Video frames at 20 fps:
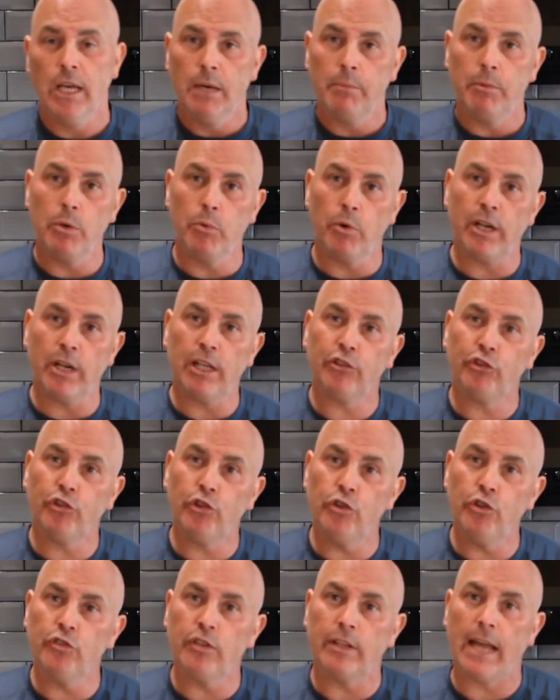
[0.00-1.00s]
We want to
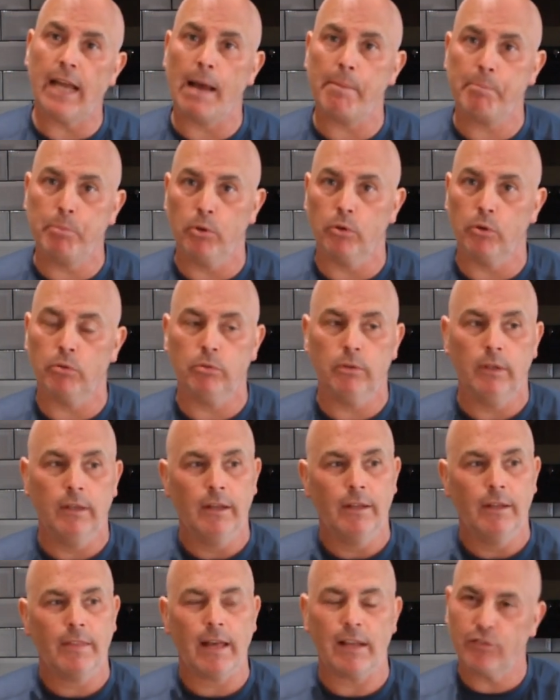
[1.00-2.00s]
choose an apple
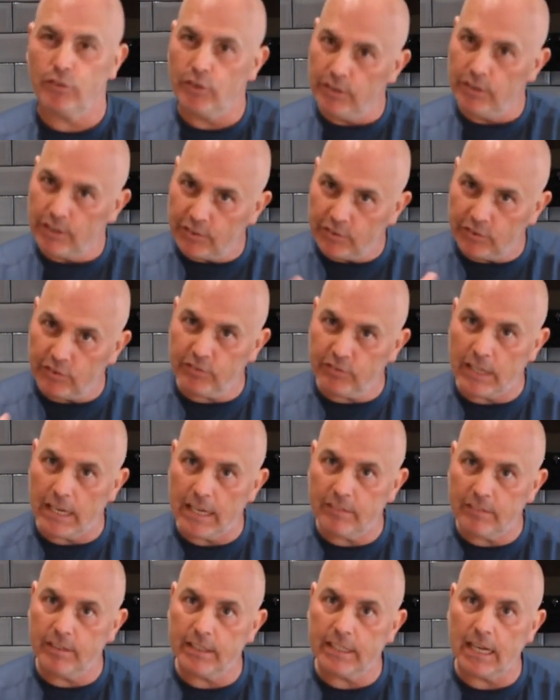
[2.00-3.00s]
that's going to
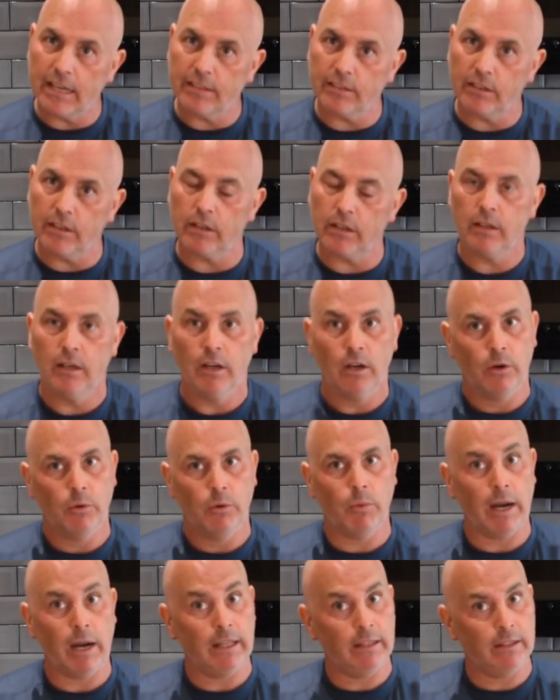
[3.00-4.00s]
stay together
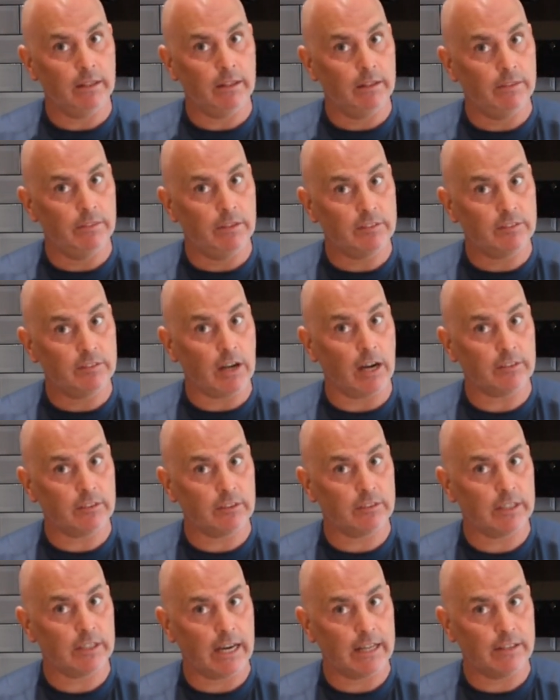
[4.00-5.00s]
while the
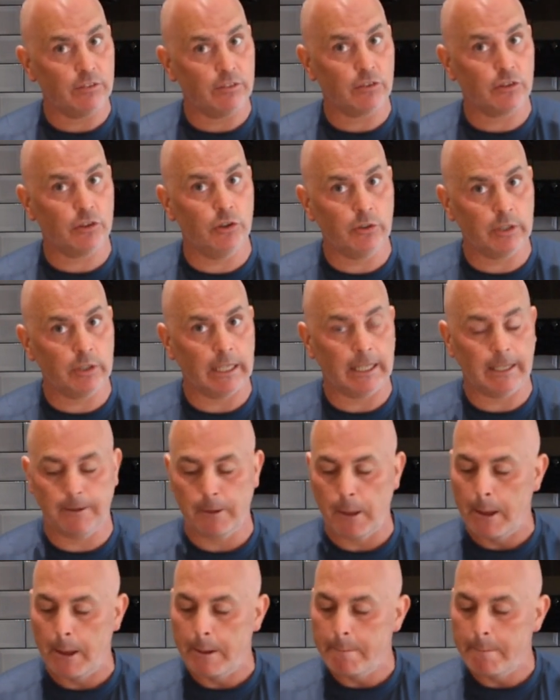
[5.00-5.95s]
Tarte Tatin's cooking.